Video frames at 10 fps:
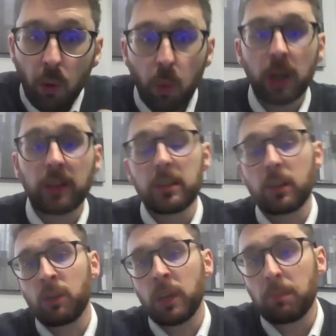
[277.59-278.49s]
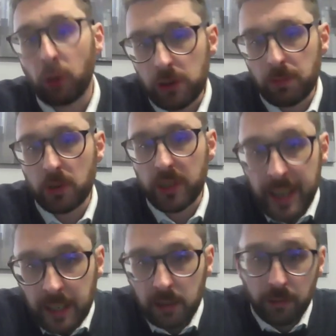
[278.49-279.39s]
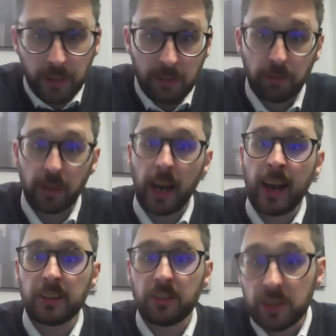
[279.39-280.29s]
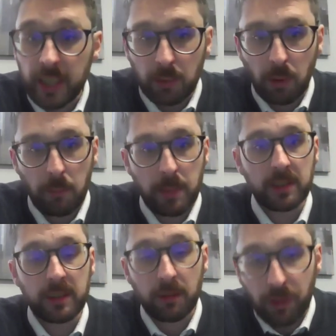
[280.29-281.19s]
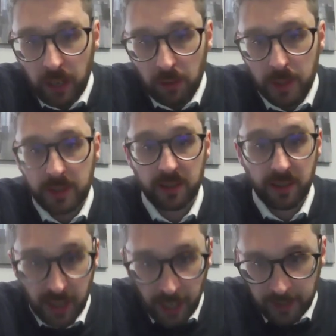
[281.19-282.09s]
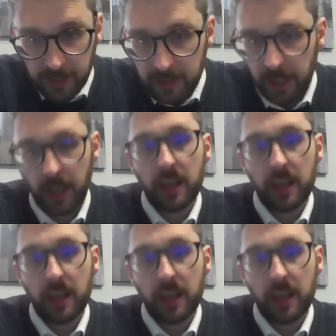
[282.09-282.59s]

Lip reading: working to create prosperous, innovative, and sustainable business environments and societies,